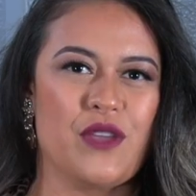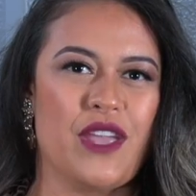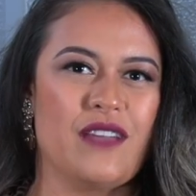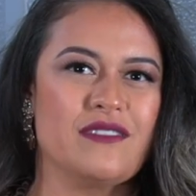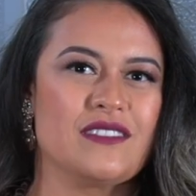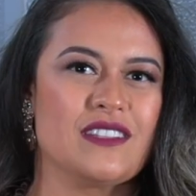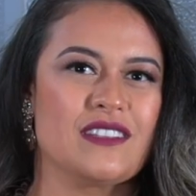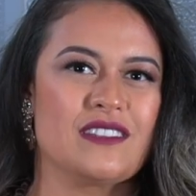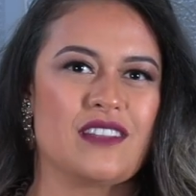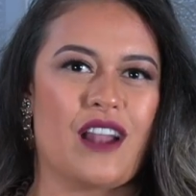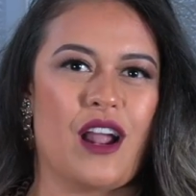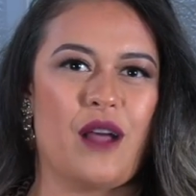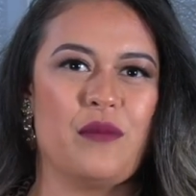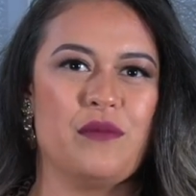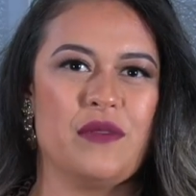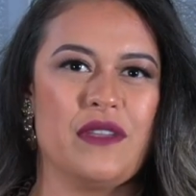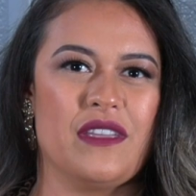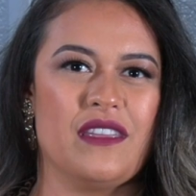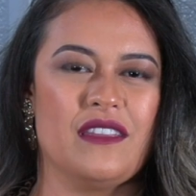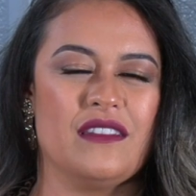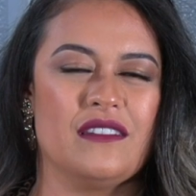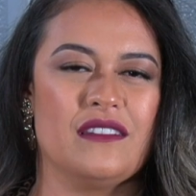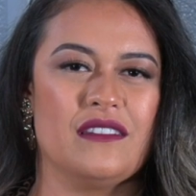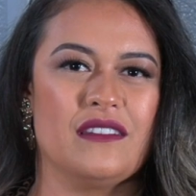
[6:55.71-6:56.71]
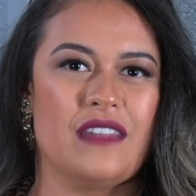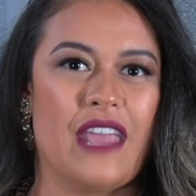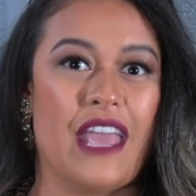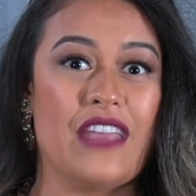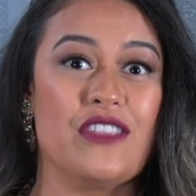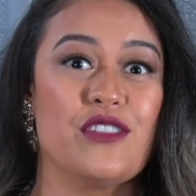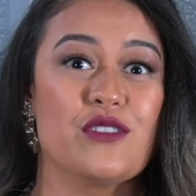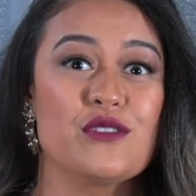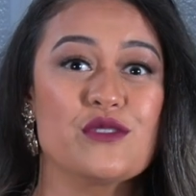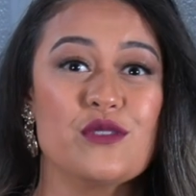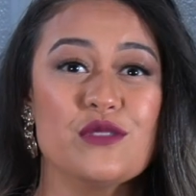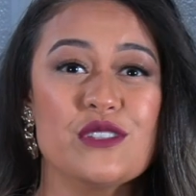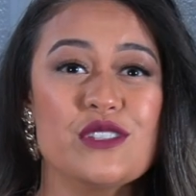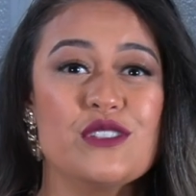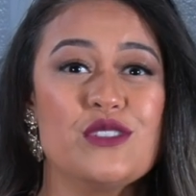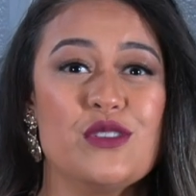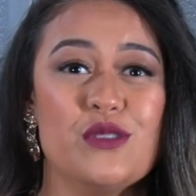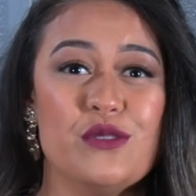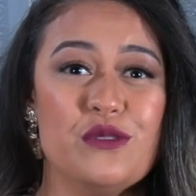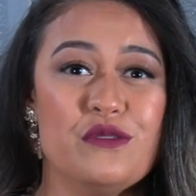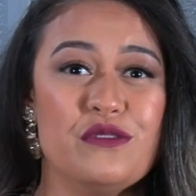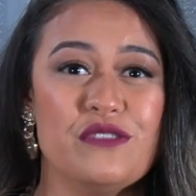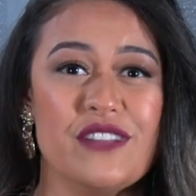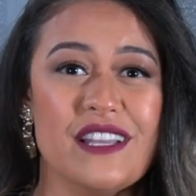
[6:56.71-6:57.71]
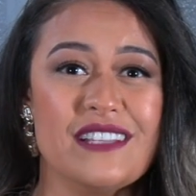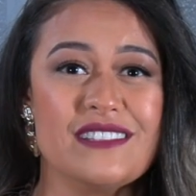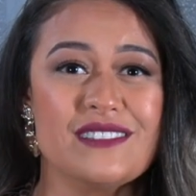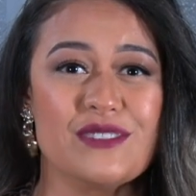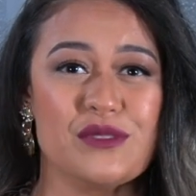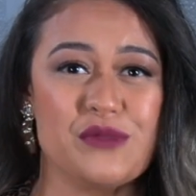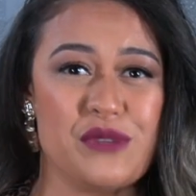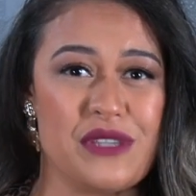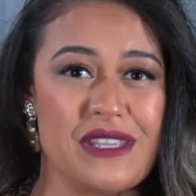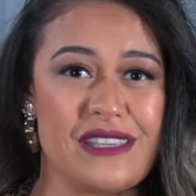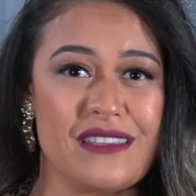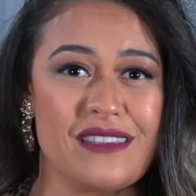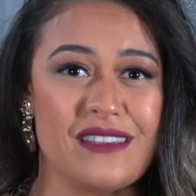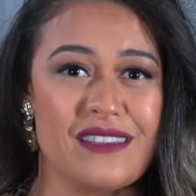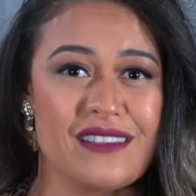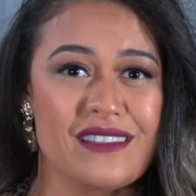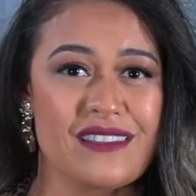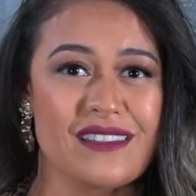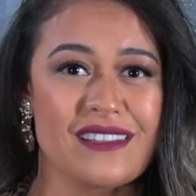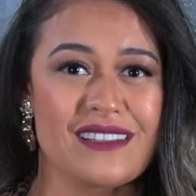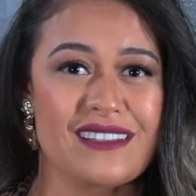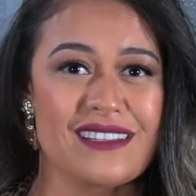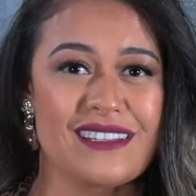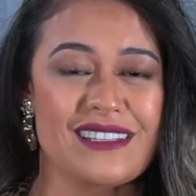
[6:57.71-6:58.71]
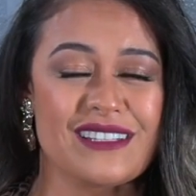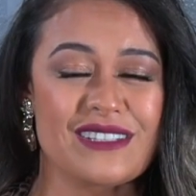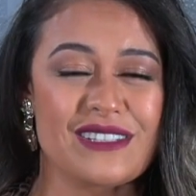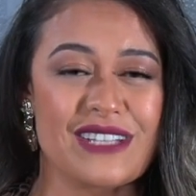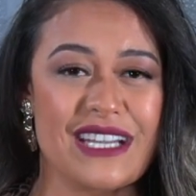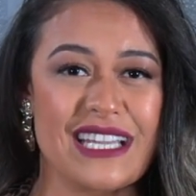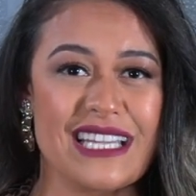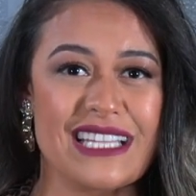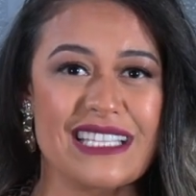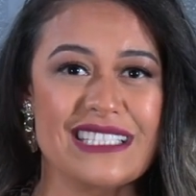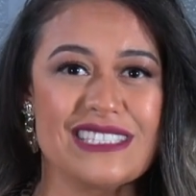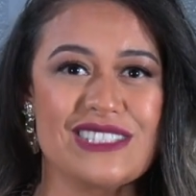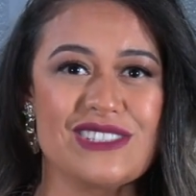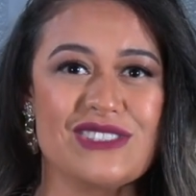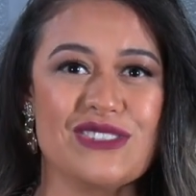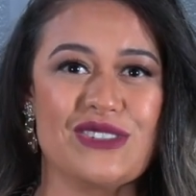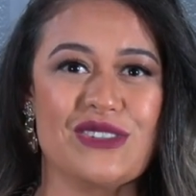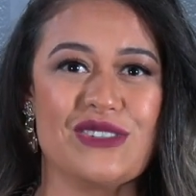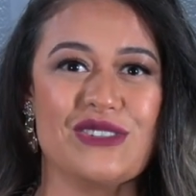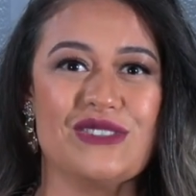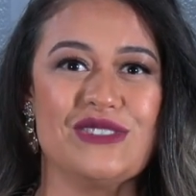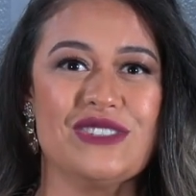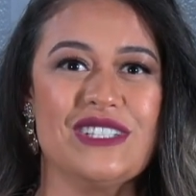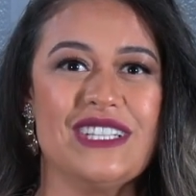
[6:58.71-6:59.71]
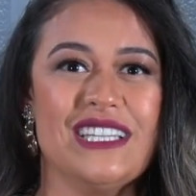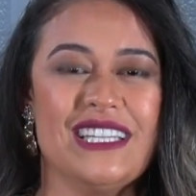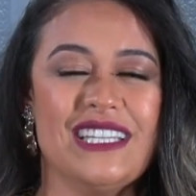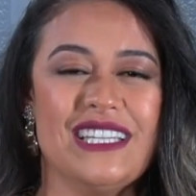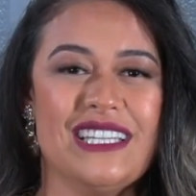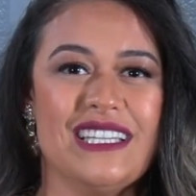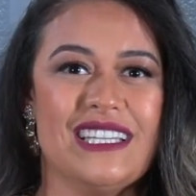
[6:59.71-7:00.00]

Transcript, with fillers: We have to stop in, and there's only 2 flights a week, right? So